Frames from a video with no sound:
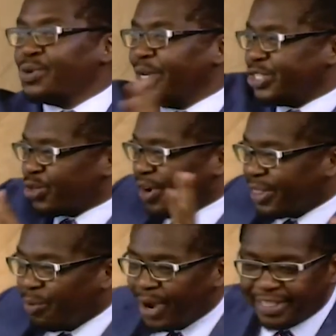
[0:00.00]
You enjoy
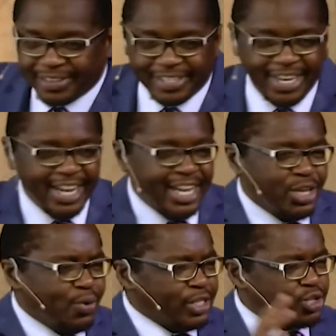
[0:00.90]
the weather.
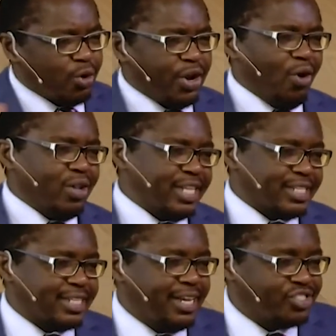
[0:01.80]
You enjoy all
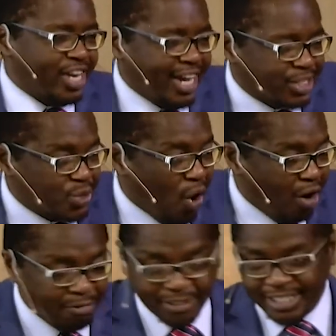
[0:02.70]
that nature has to
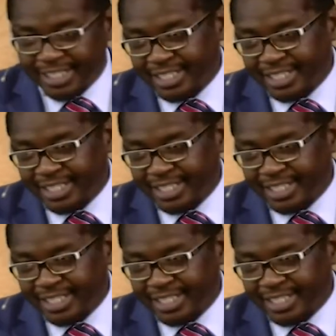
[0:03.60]
offer.